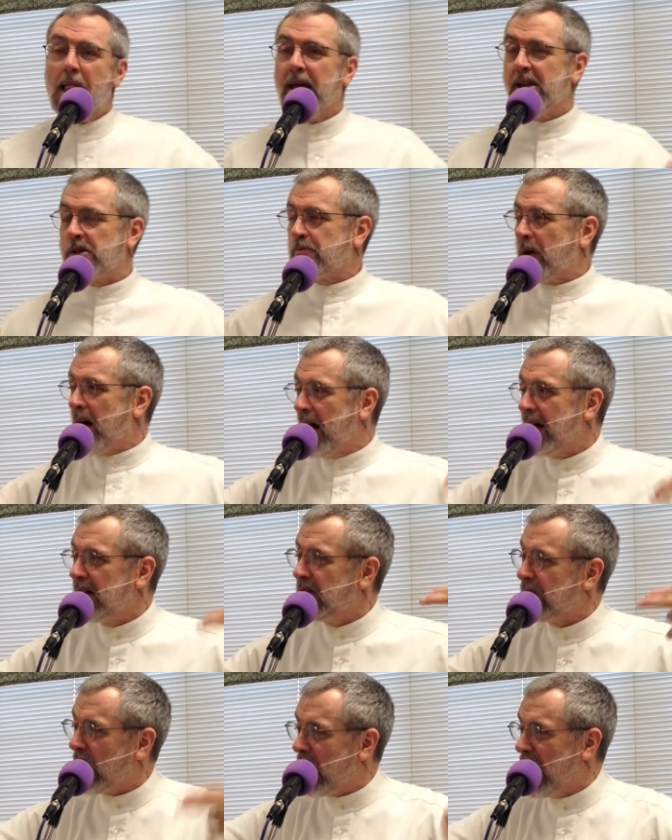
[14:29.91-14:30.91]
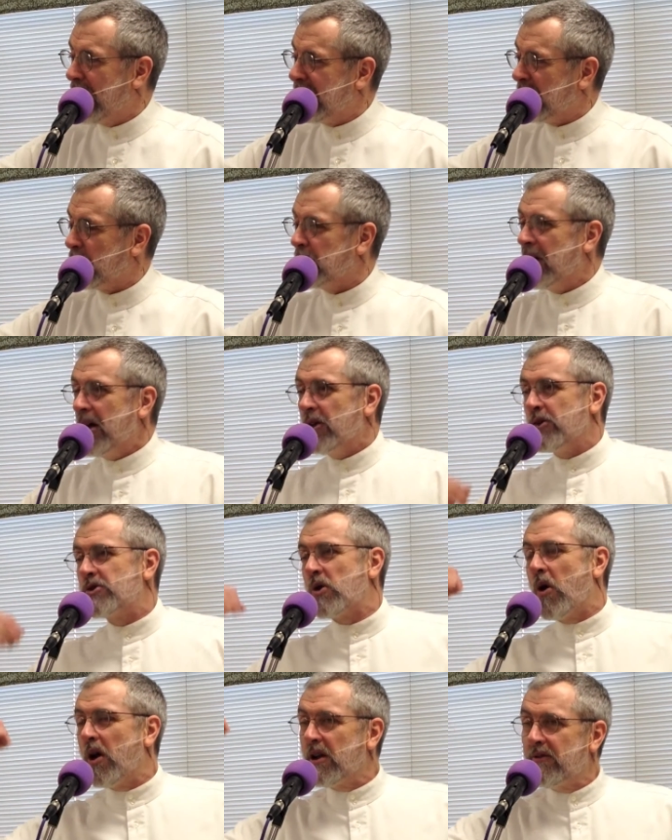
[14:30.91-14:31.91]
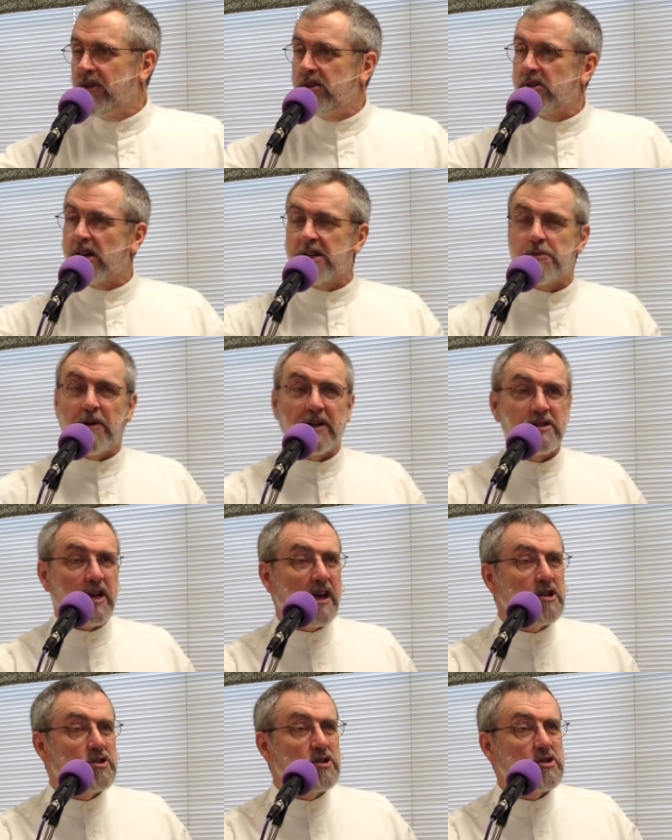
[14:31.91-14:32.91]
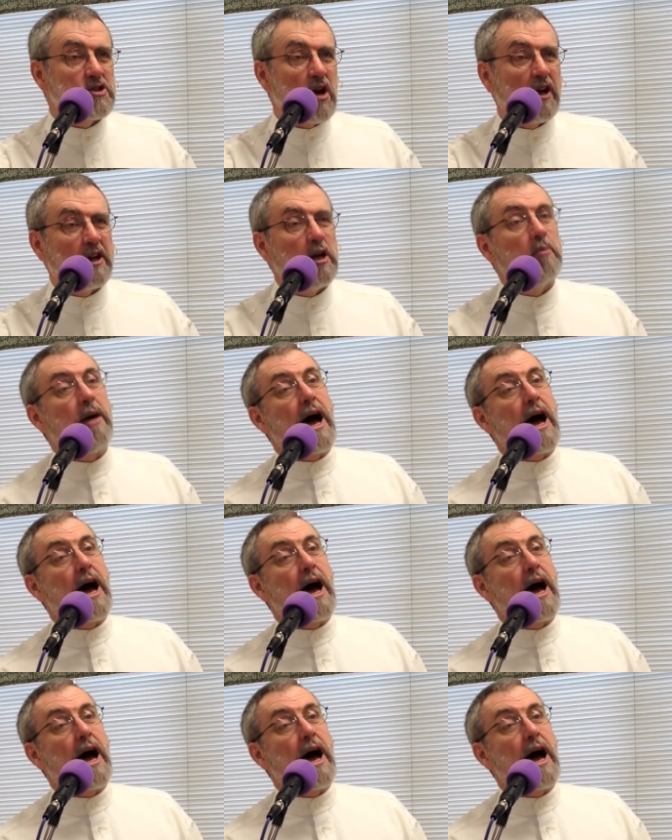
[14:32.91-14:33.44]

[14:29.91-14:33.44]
It's piled on him. There's all of these expectations on him,